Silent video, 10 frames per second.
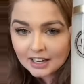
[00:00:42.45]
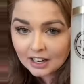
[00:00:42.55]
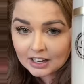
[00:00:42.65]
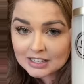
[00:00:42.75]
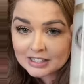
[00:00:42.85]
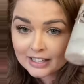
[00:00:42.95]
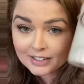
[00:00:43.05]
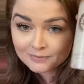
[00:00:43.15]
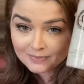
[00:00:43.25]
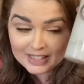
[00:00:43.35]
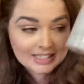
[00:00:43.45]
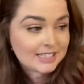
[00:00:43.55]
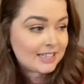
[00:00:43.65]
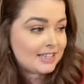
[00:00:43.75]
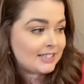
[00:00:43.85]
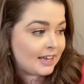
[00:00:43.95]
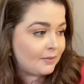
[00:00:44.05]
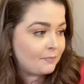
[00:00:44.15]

Honestly, it's because of this thing. The